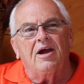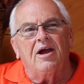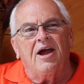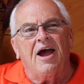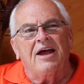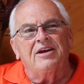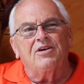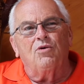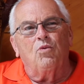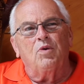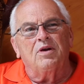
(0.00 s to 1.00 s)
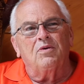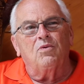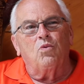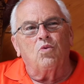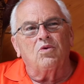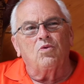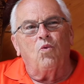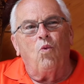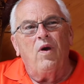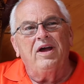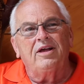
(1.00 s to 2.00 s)
And when
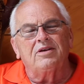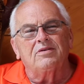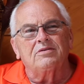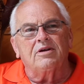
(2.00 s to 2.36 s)
Wiggle It